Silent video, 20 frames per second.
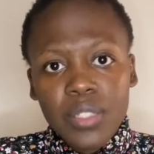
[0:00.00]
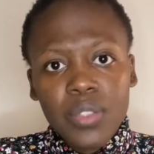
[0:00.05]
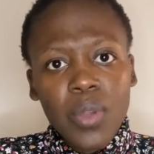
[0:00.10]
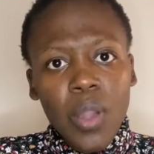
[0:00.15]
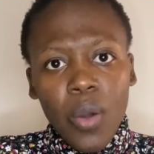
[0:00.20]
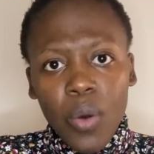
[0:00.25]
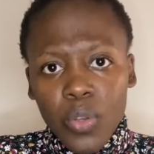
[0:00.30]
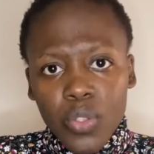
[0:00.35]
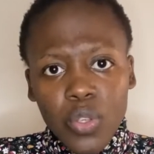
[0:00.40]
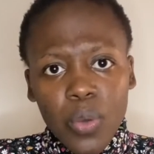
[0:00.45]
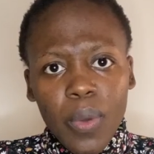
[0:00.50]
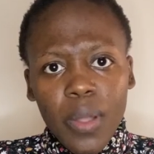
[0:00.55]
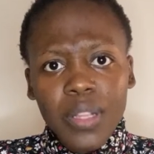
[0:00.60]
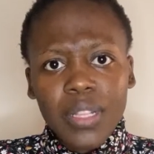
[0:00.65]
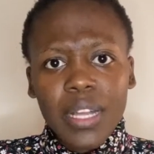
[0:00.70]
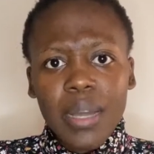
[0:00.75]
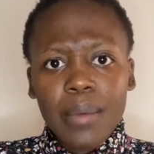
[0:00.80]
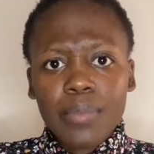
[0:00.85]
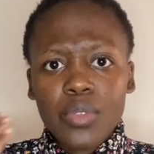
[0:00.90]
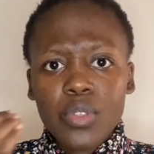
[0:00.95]
you are also
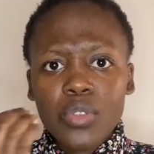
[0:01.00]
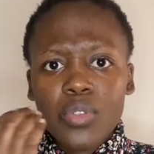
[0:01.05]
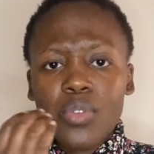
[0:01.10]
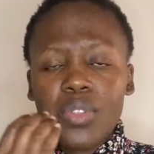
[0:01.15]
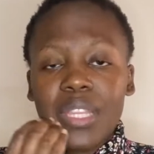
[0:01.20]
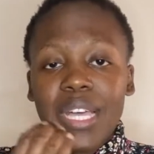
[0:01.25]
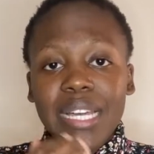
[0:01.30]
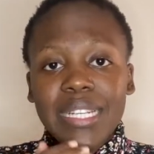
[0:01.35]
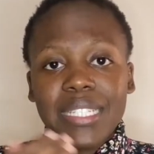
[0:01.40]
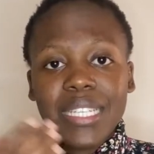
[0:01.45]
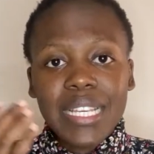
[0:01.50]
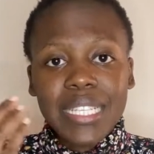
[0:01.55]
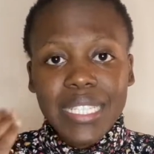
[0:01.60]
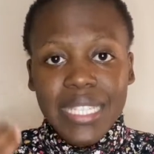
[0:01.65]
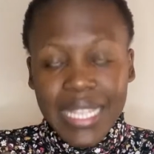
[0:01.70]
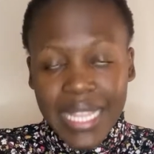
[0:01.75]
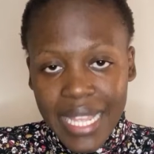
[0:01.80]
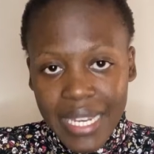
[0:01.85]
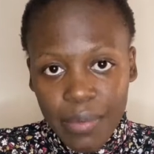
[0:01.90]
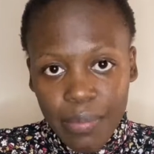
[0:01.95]
welcome to do that. Just
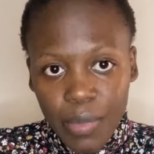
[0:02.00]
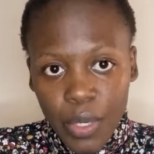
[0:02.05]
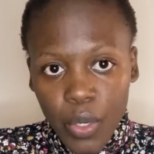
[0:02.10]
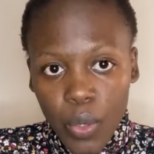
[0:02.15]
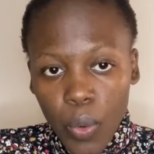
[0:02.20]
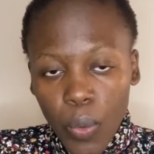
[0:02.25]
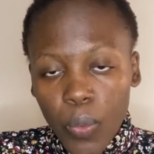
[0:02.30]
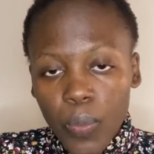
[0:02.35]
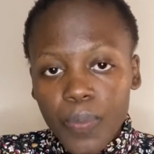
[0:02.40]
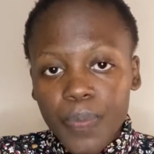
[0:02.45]
let me know.